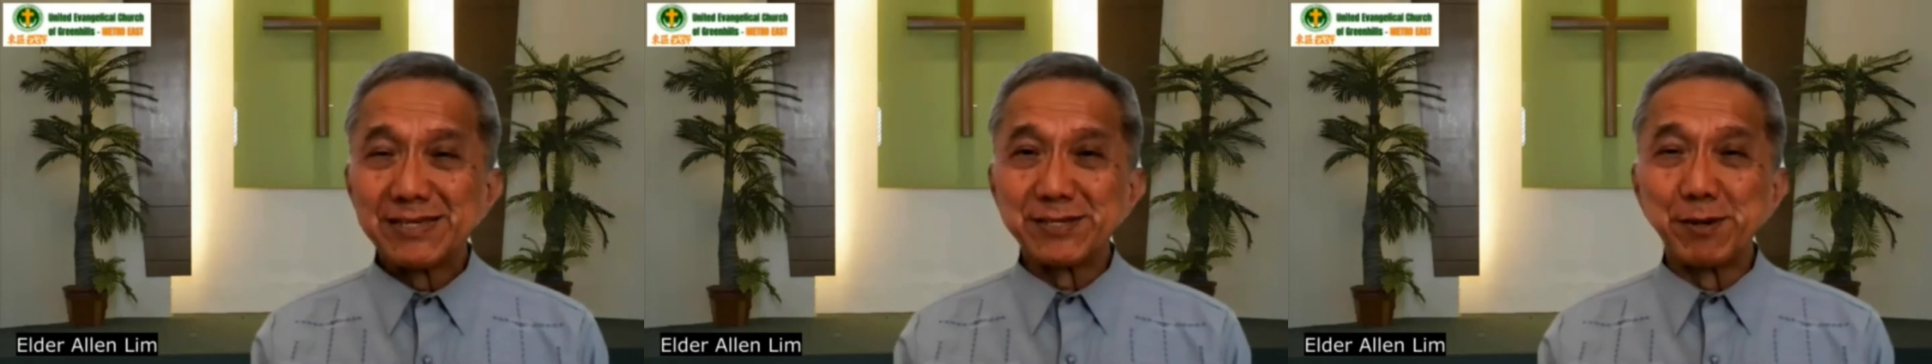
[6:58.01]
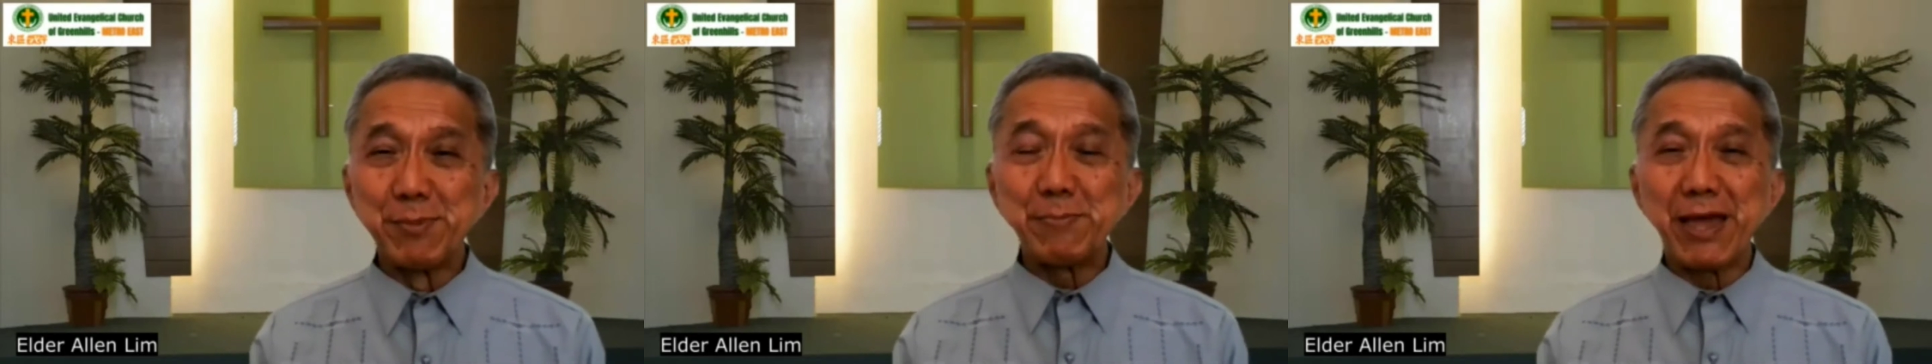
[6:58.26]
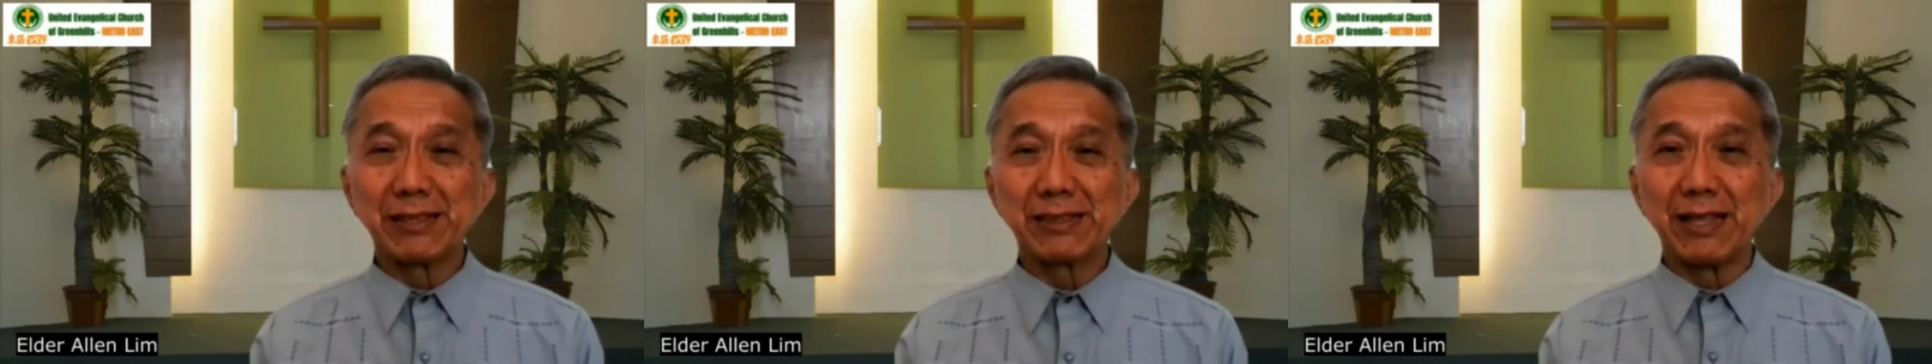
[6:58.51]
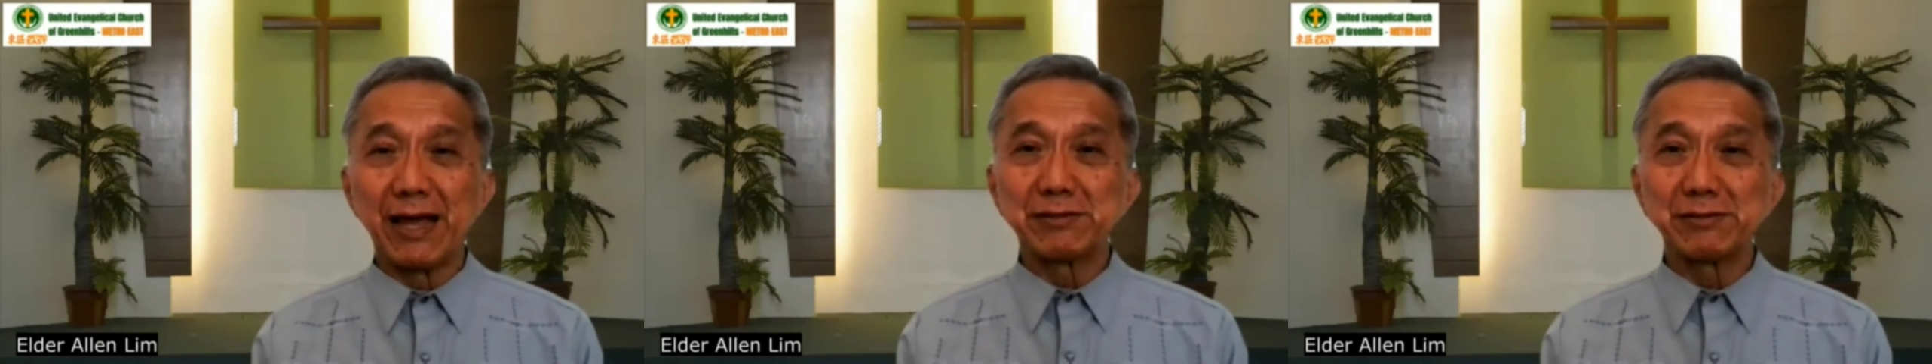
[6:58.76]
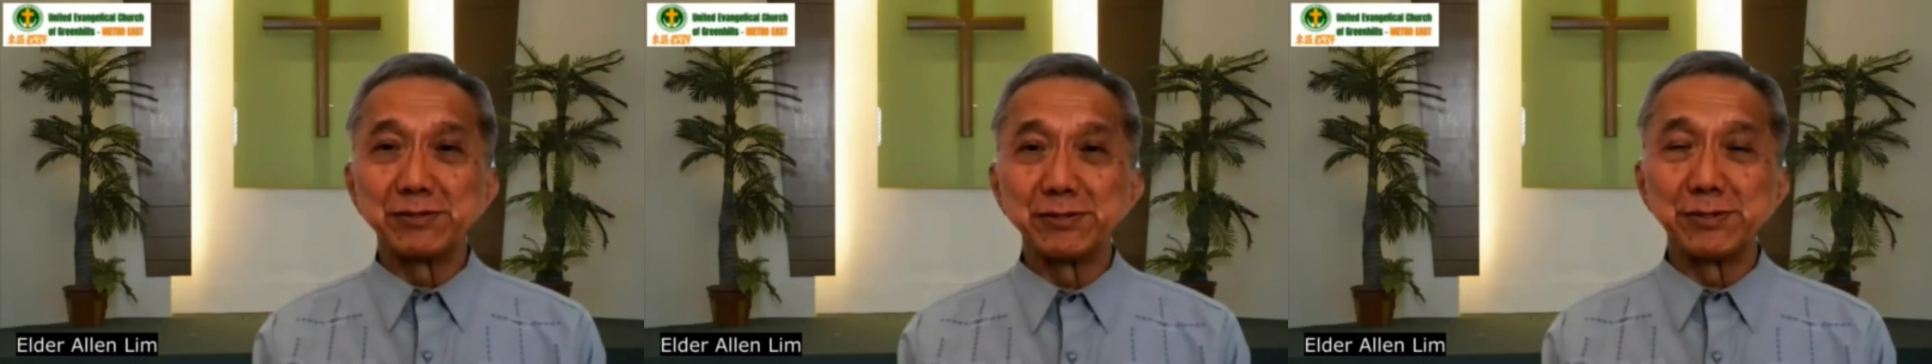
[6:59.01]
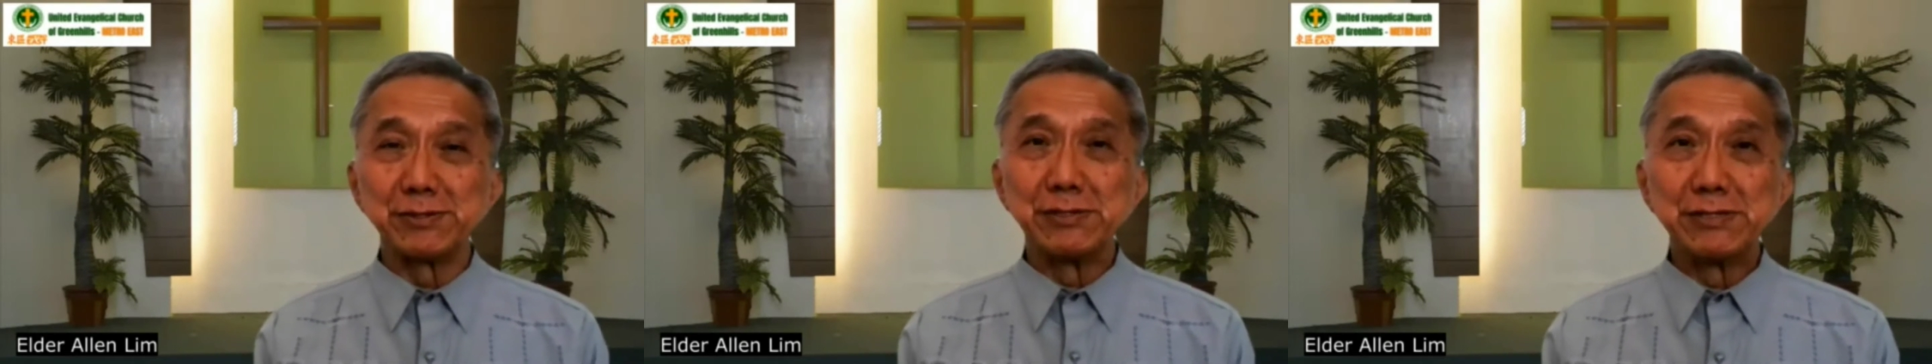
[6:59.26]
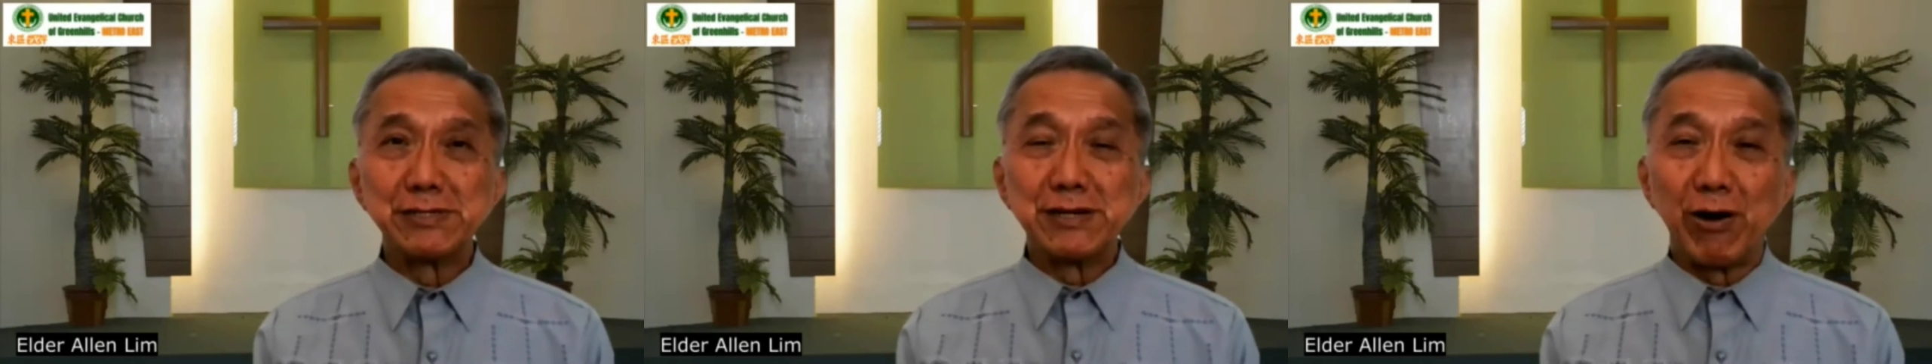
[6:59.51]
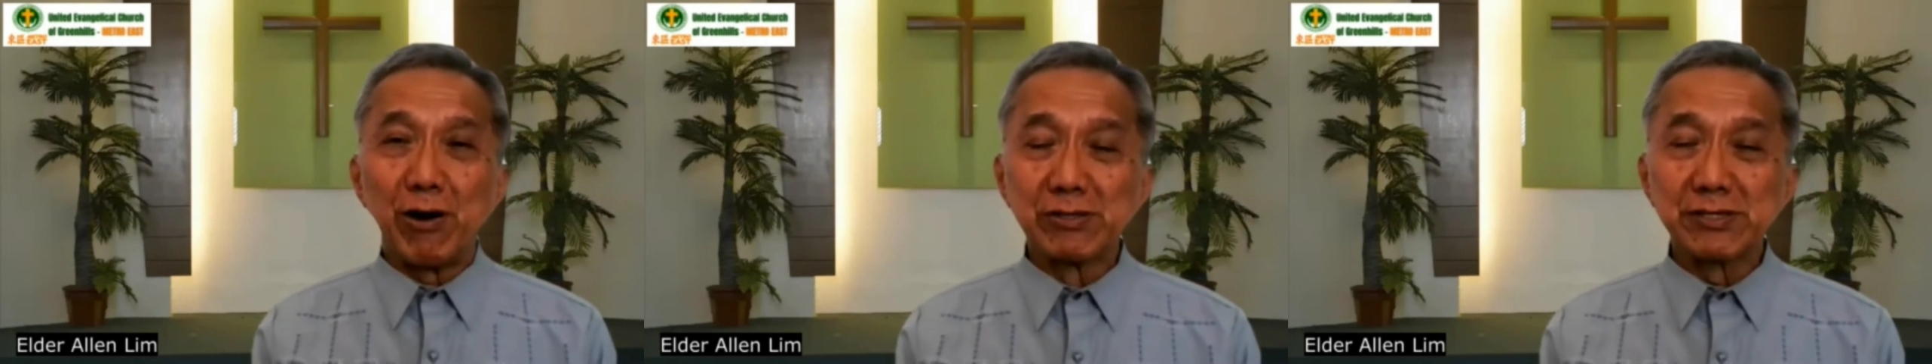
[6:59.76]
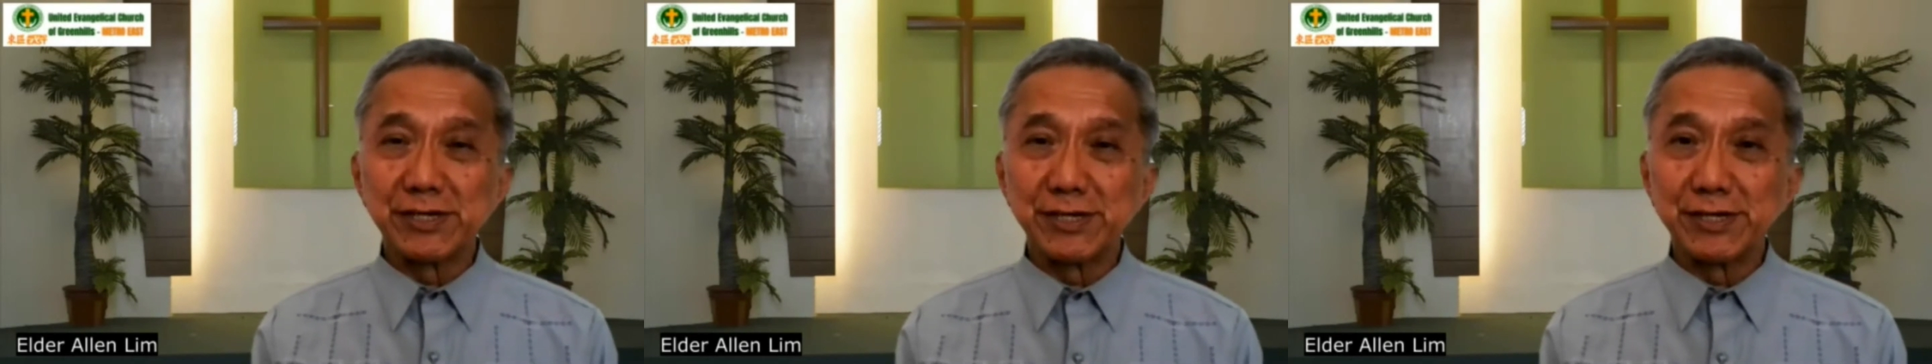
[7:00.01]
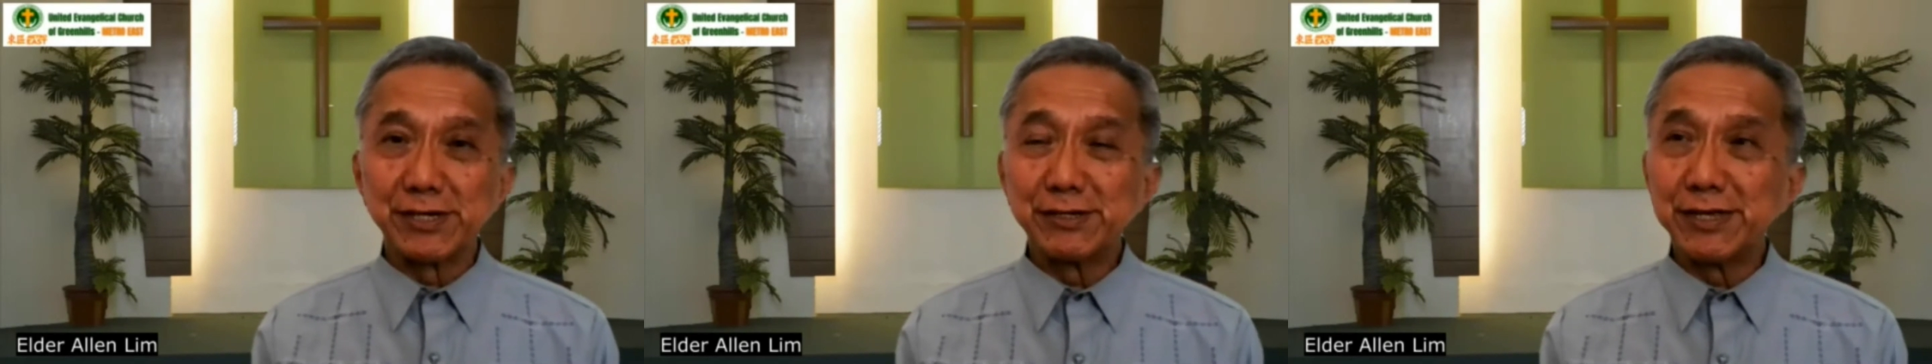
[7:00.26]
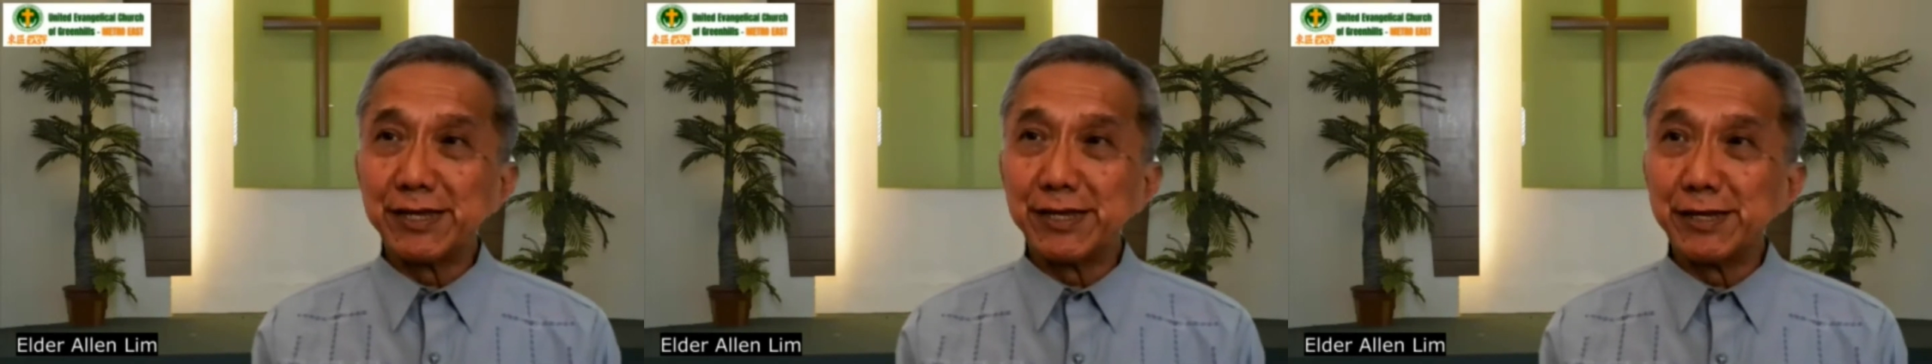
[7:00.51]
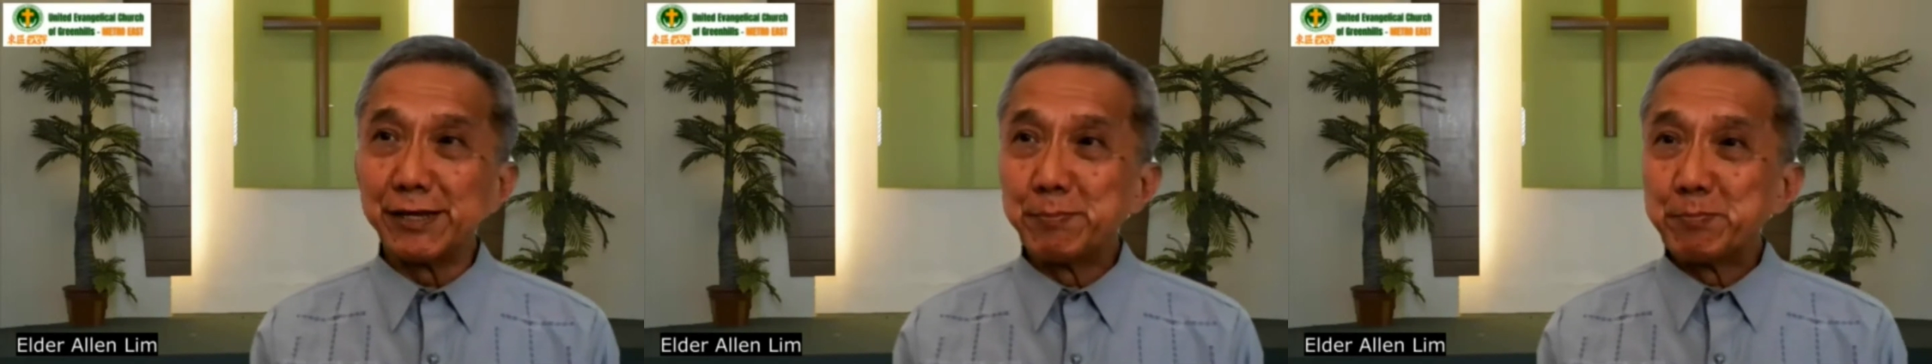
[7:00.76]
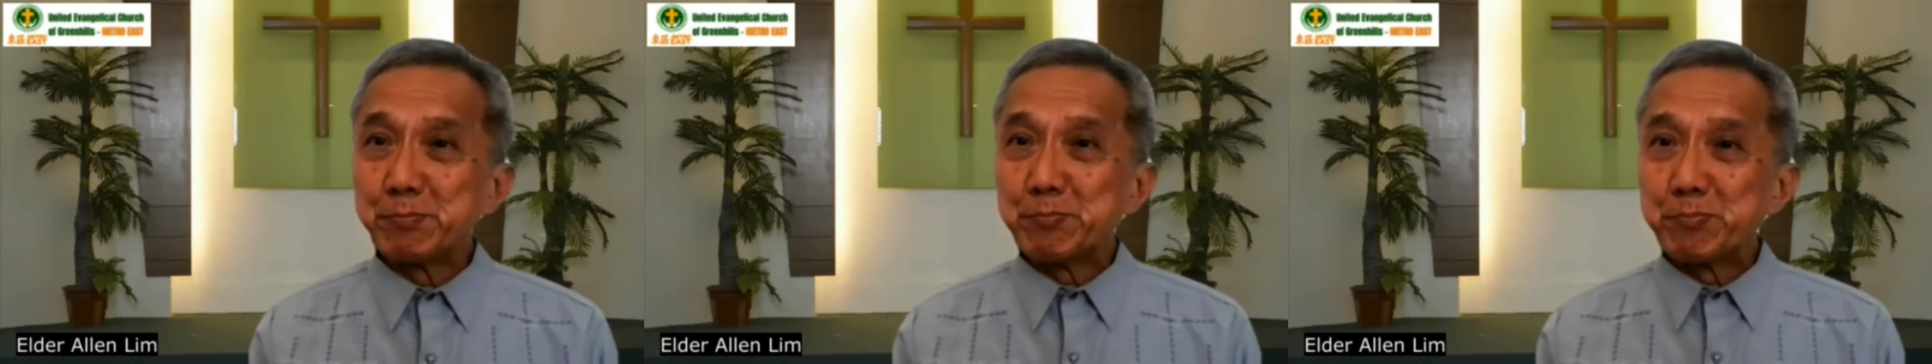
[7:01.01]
So maybe I'd like to alter the